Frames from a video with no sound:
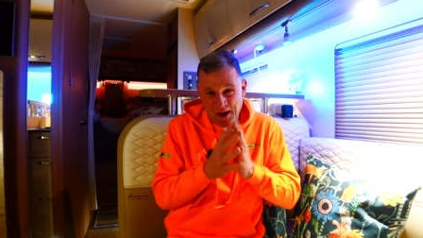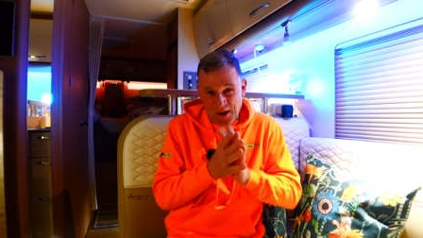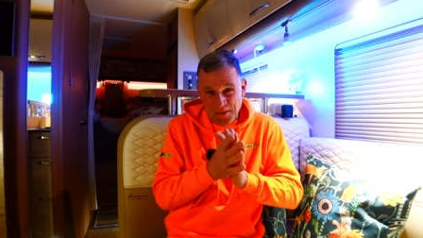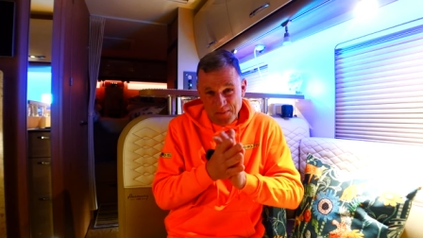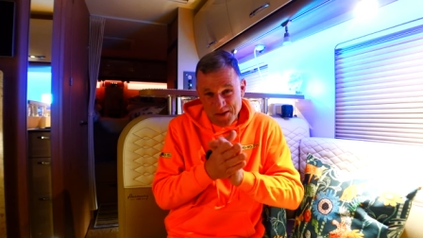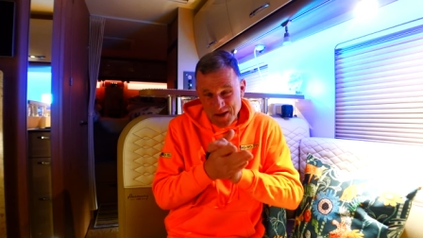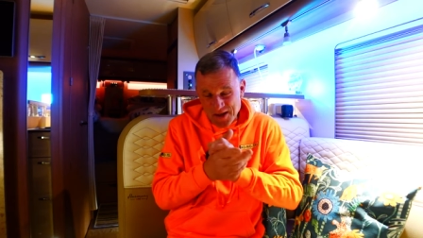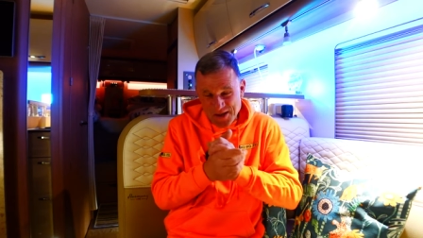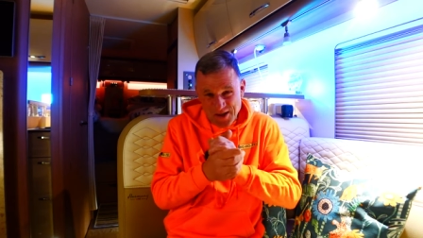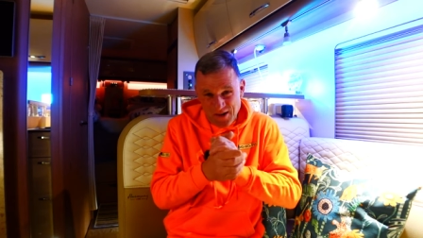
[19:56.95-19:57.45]

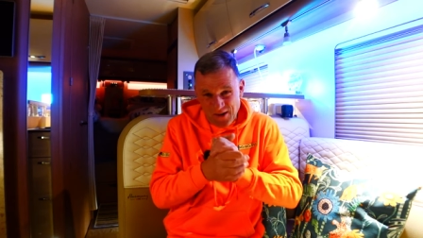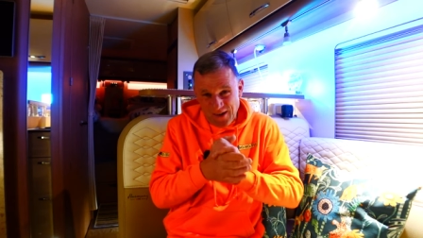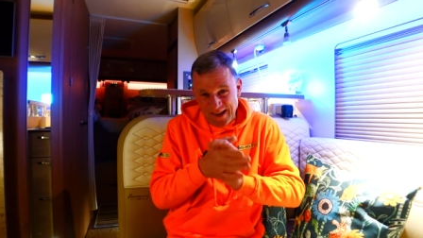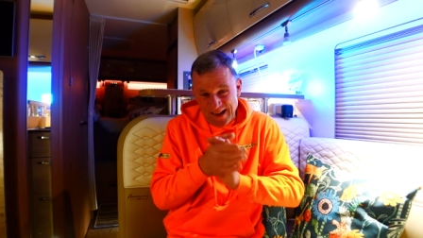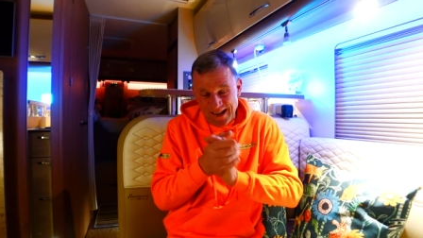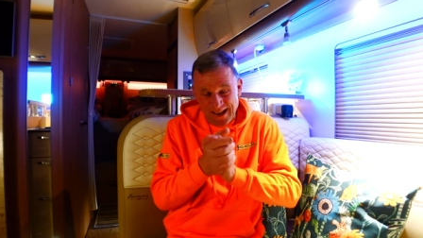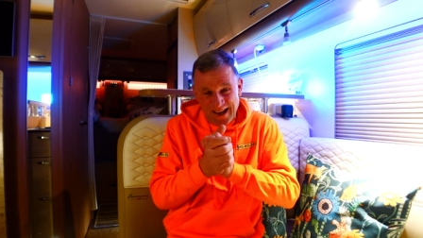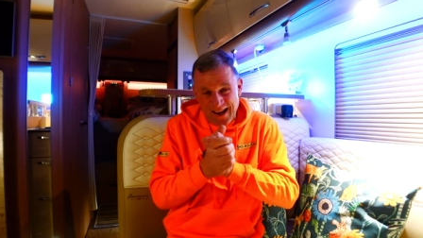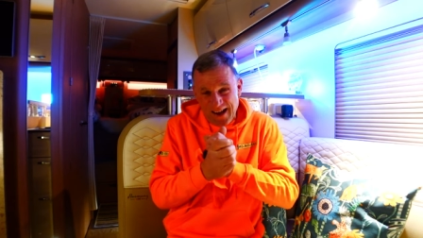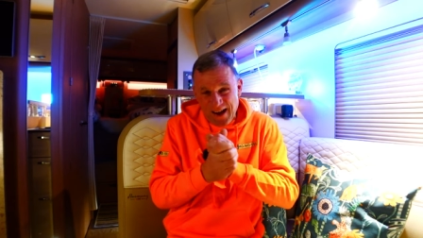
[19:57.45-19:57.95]
I'm just
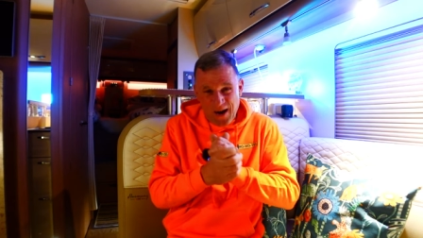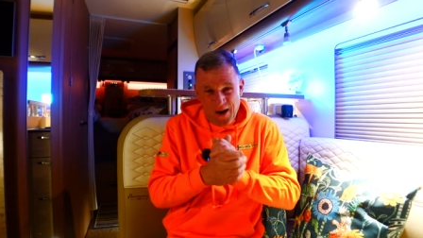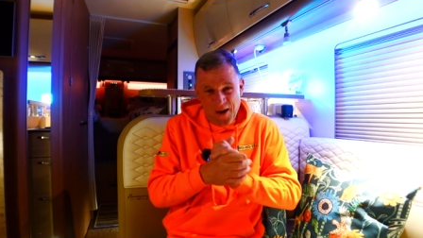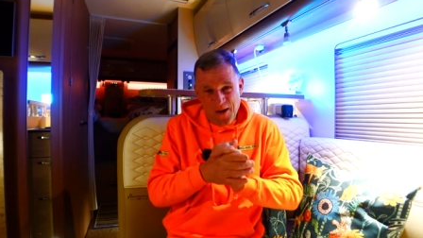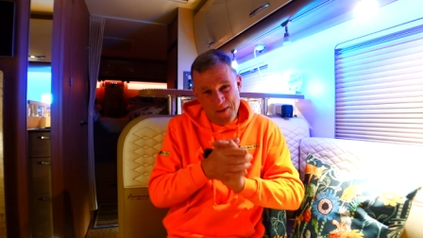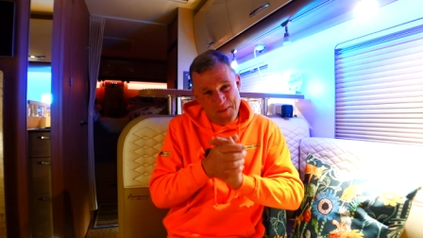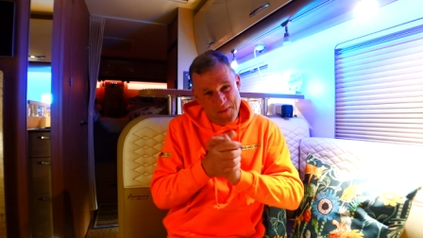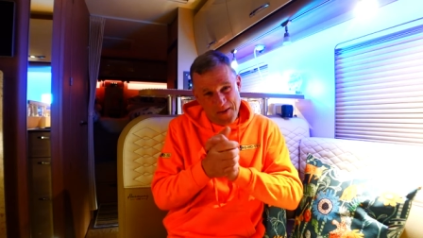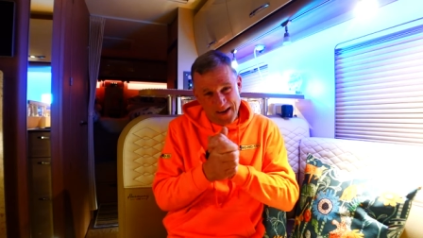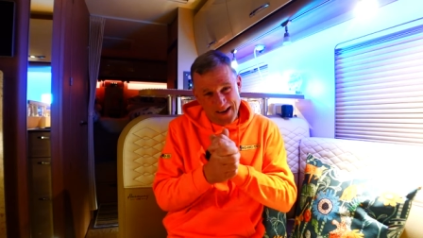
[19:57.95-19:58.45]
like,
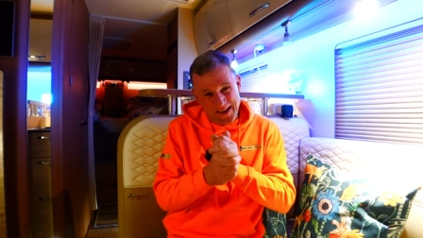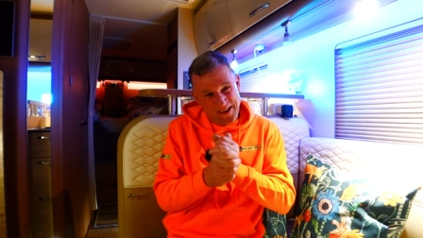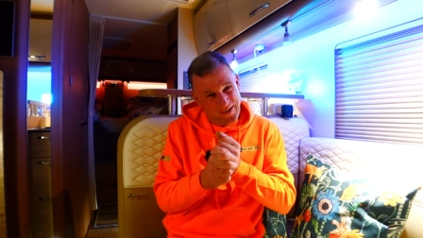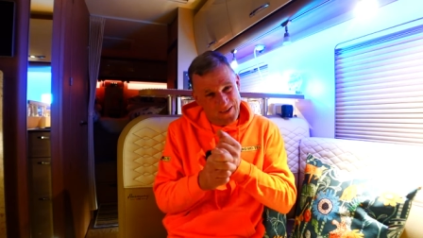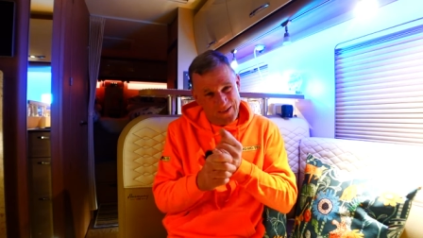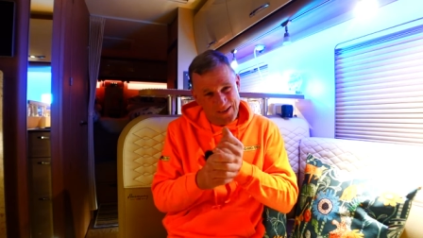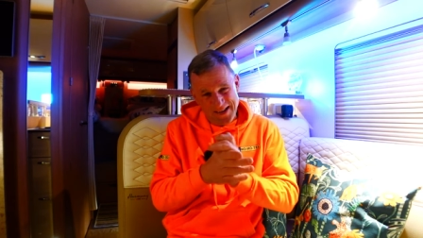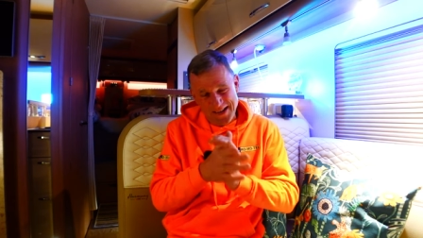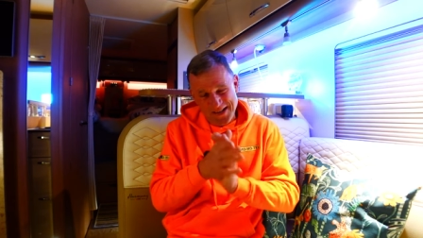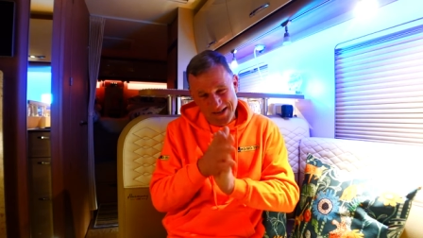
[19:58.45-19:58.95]
oh my
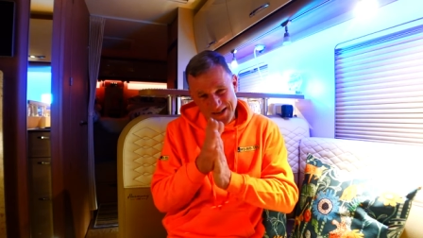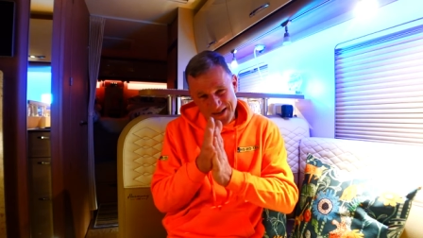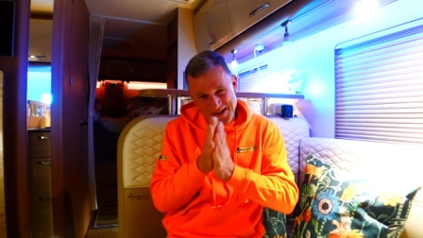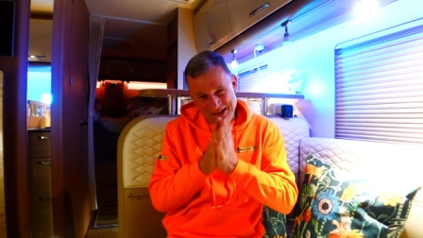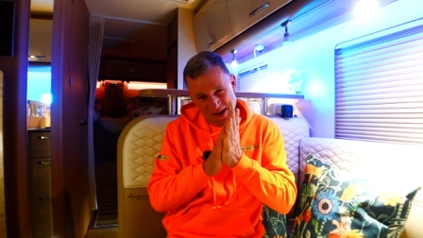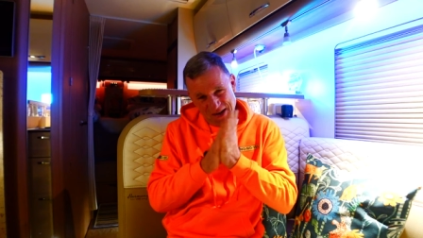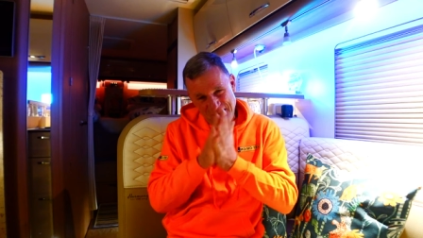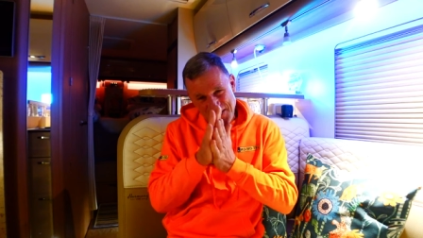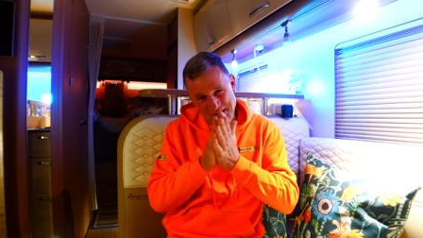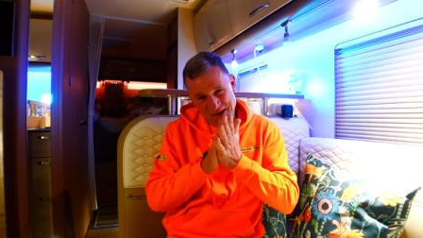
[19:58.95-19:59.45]
god, it's just
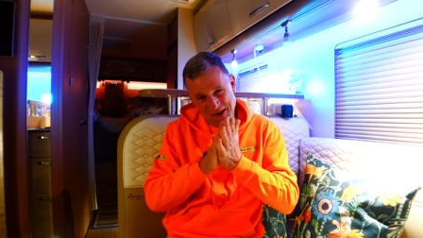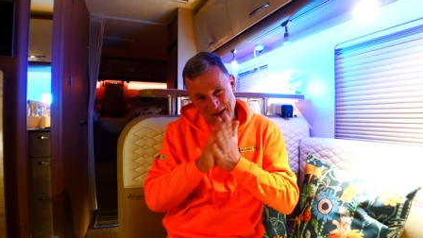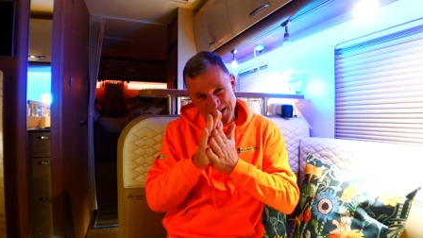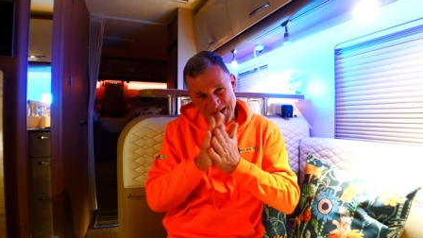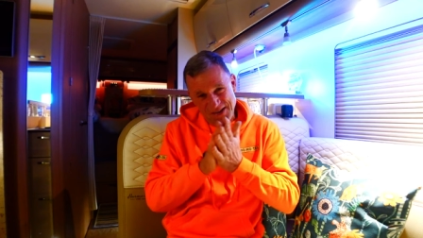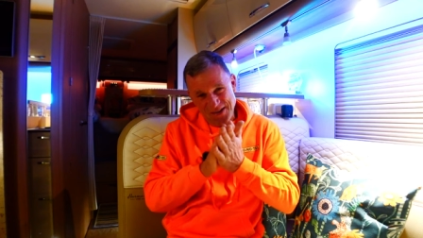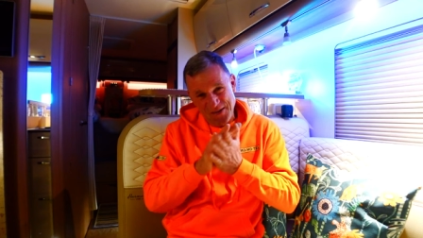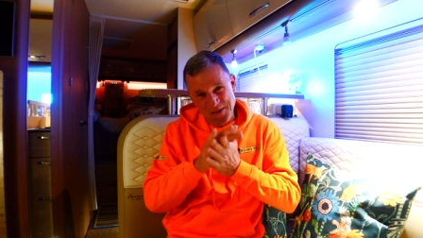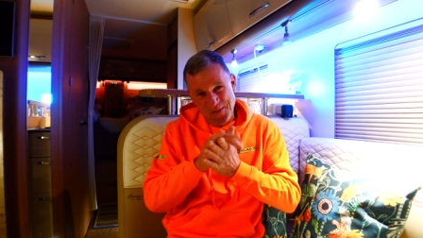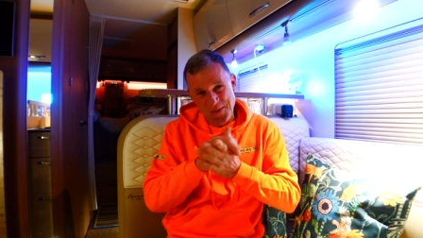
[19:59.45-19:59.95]
so
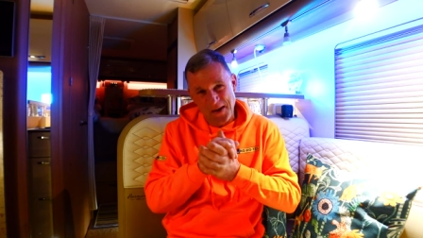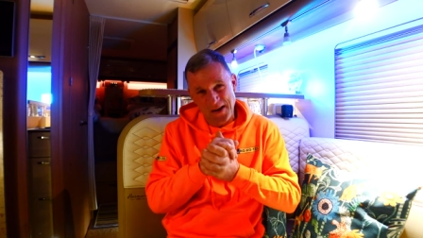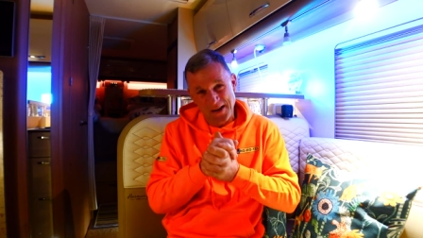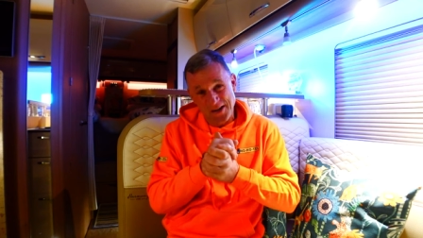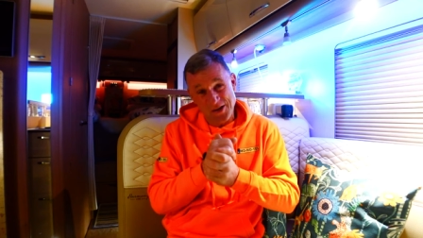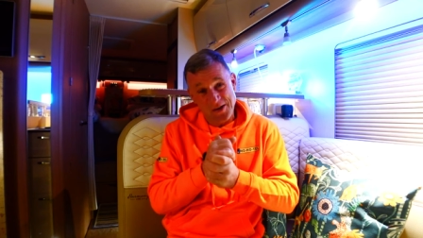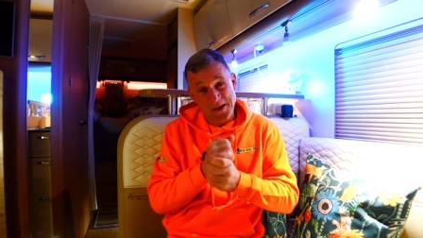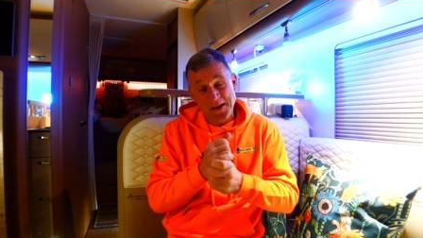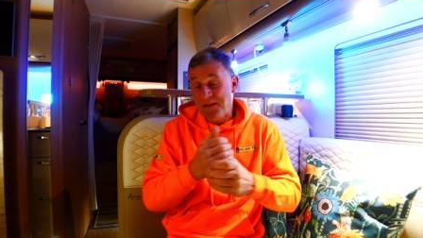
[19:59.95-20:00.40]
good to uh,